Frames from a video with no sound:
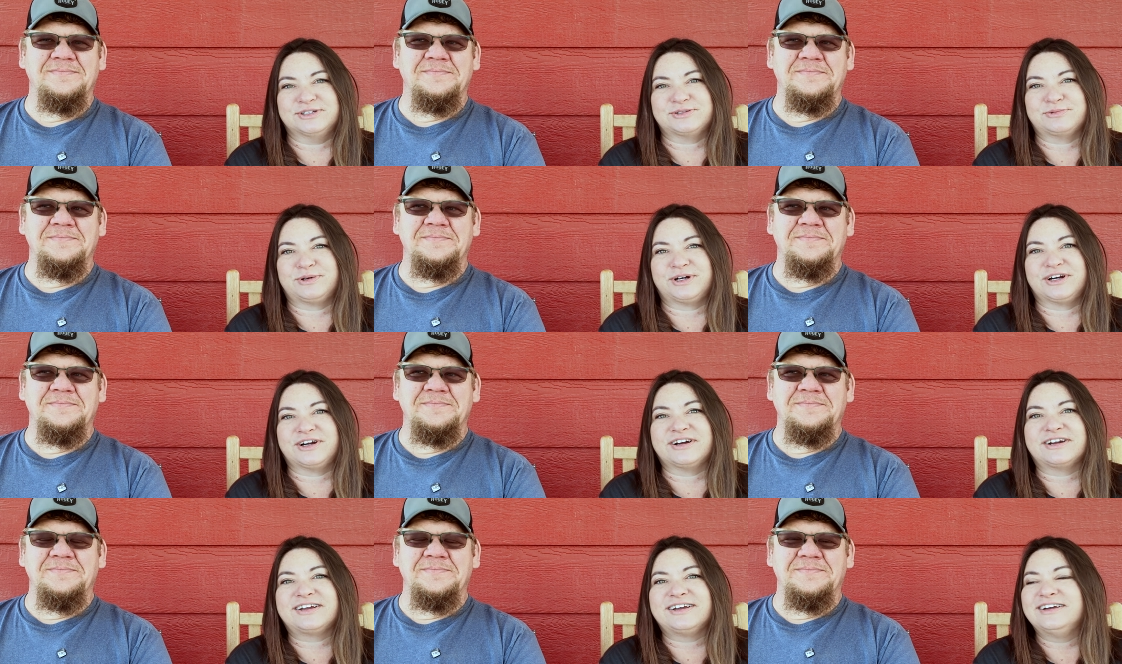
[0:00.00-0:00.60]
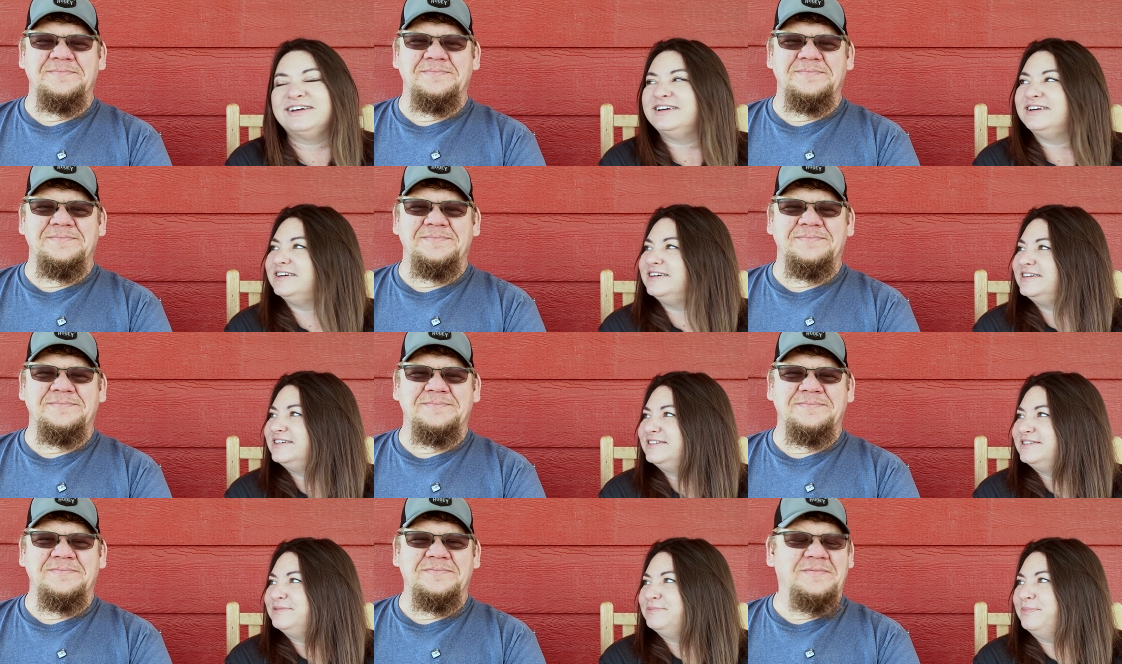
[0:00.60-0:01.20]
Speaker 1: his work.
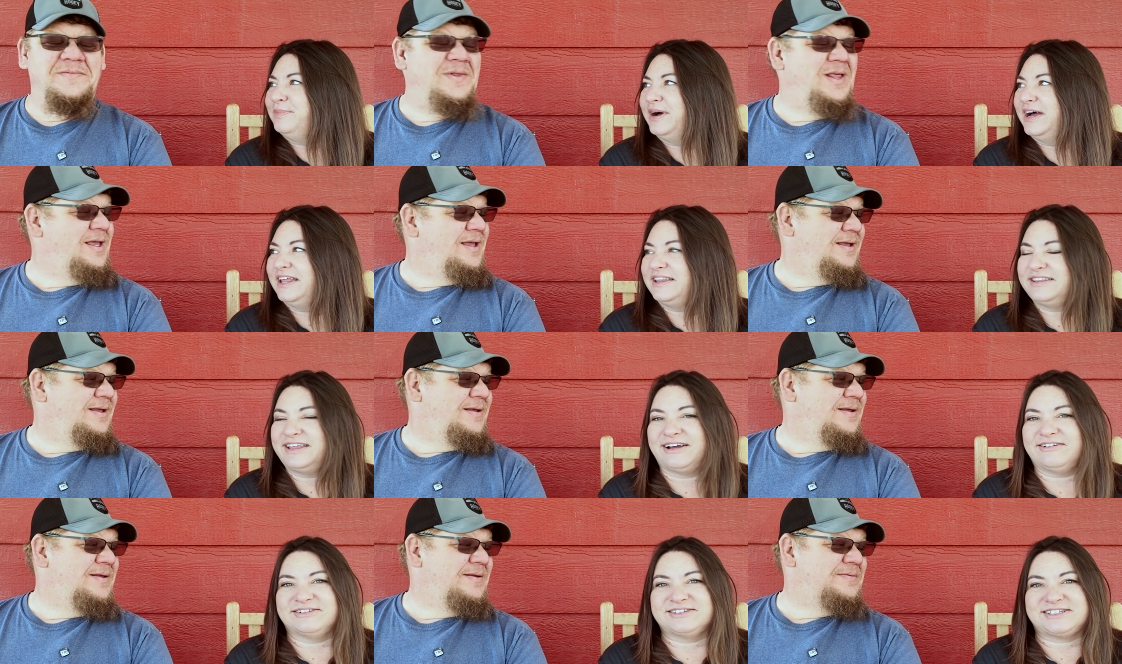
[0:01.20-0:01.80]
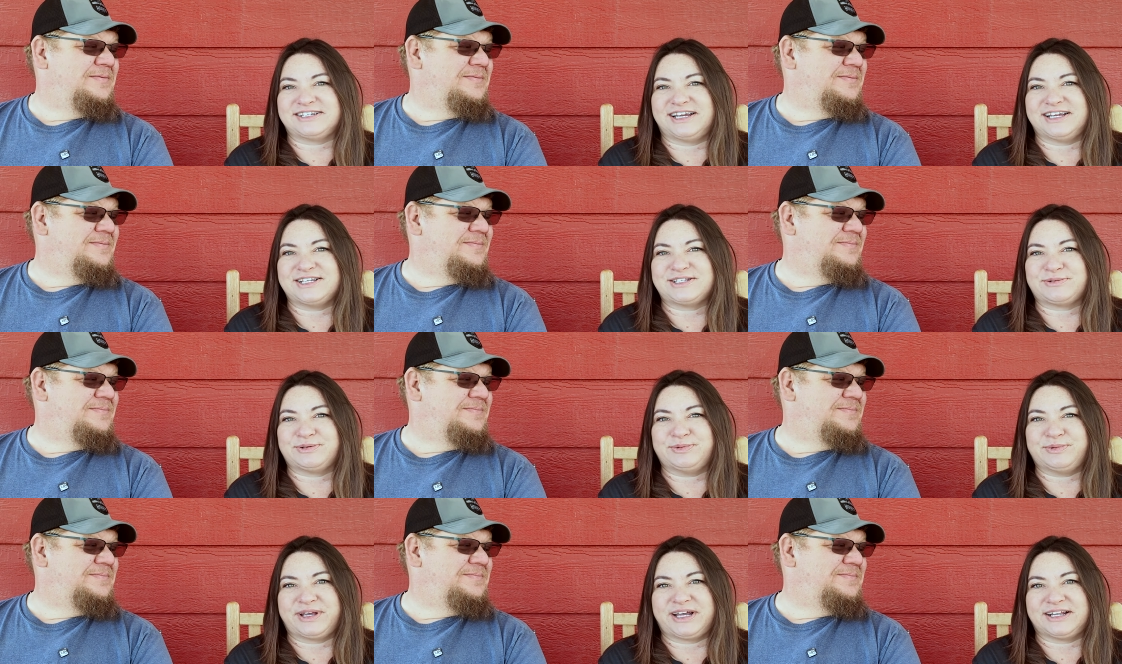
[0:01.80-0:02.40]
But that was nice
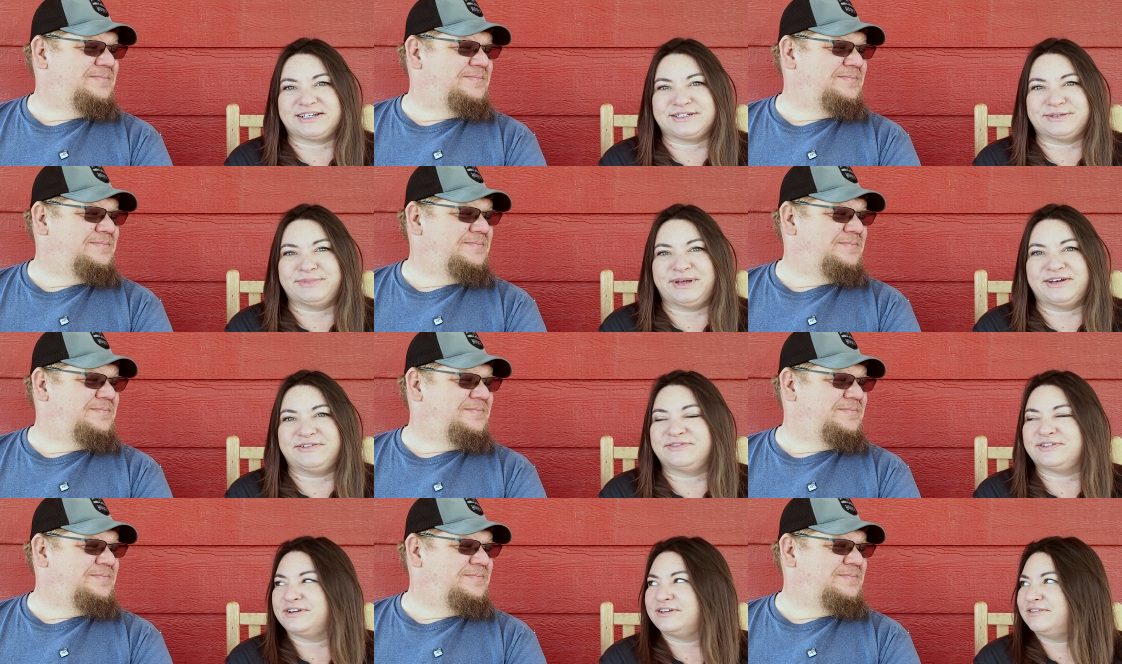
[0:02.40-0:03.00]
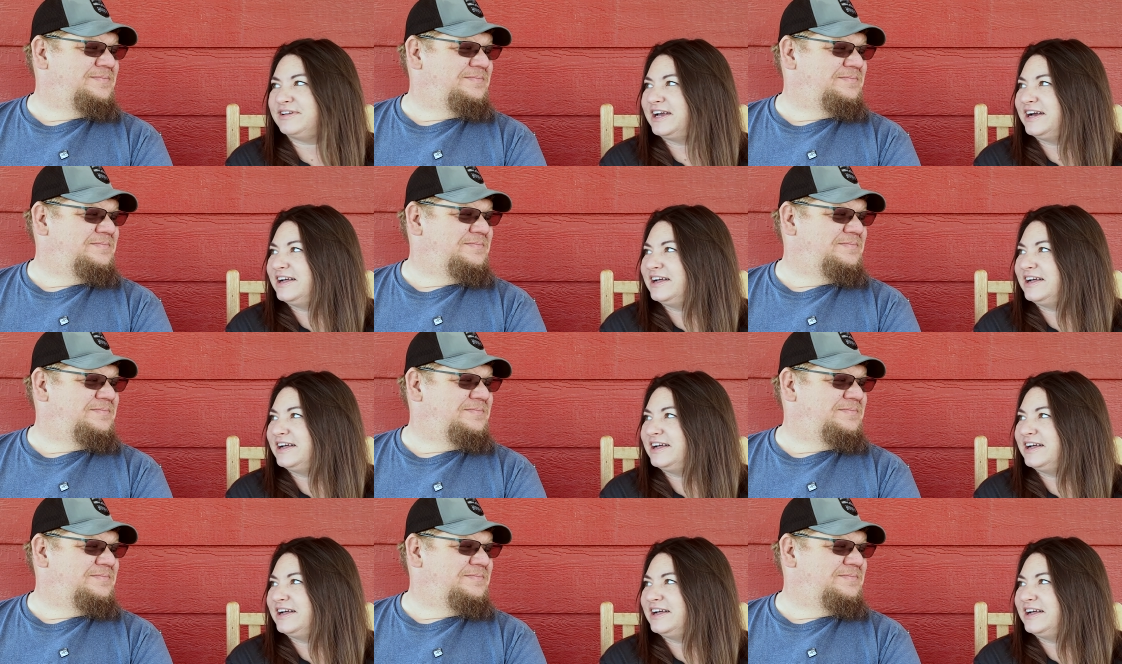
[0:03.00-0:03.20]
when we got to Medford. We